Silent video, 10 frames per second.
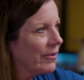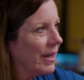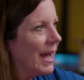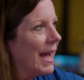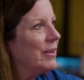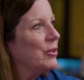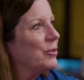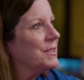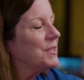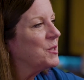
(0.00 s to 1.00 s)
and you're
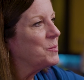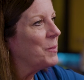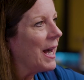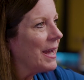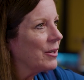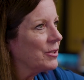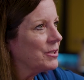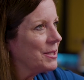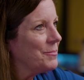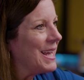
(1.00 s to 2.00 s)
inspired to
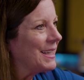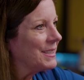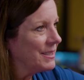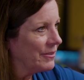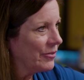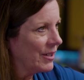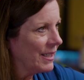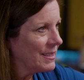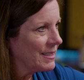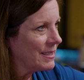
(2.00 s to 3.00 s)
make a
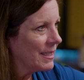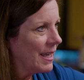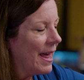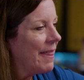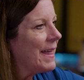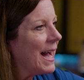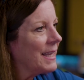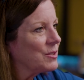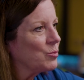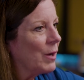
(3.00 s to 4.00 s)
difference,
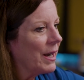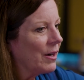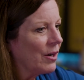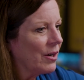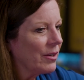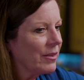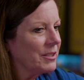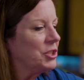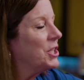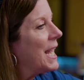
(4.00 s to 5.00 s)
that's where the
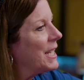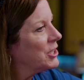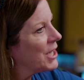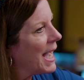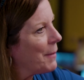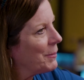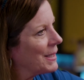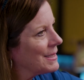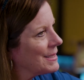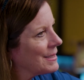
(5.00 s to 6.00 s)
change happens.